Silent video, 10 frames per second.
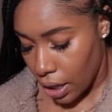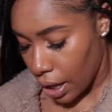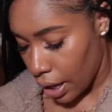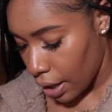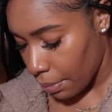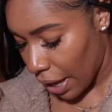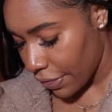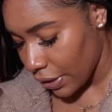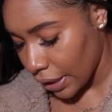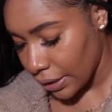I
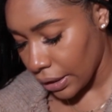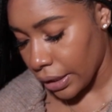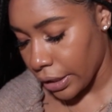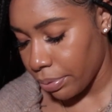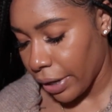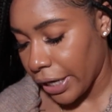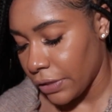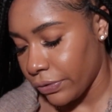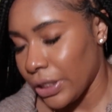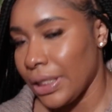think that's a good
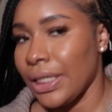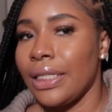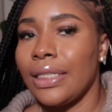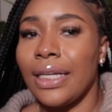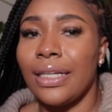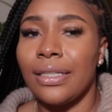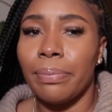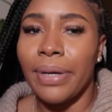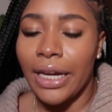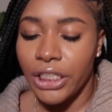price for a skin
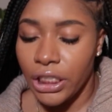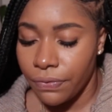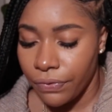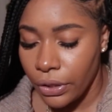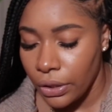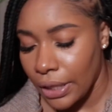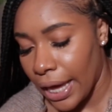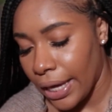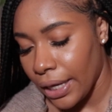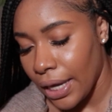tint, but I just feel
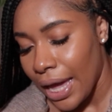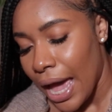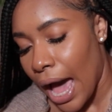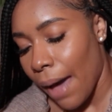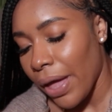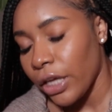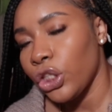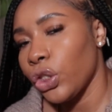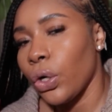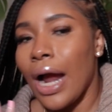like I'm not
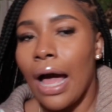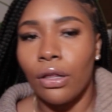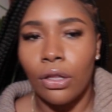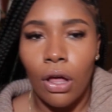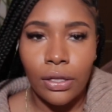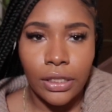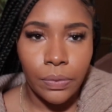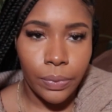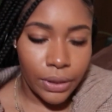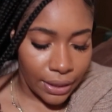sure how long
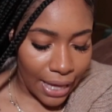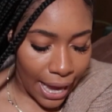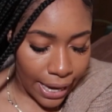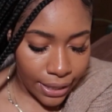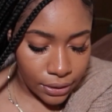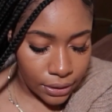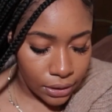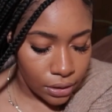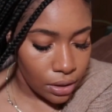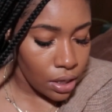this would
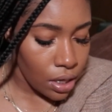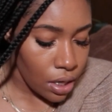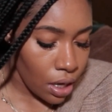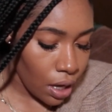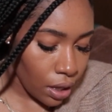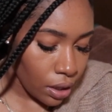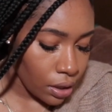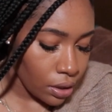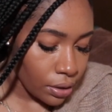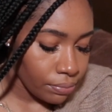last.
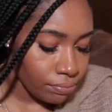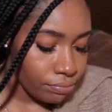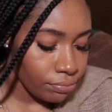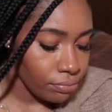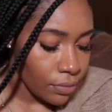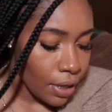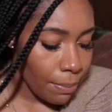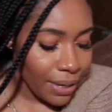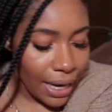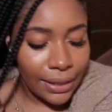
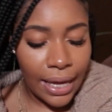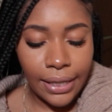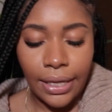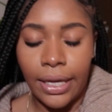But I like it.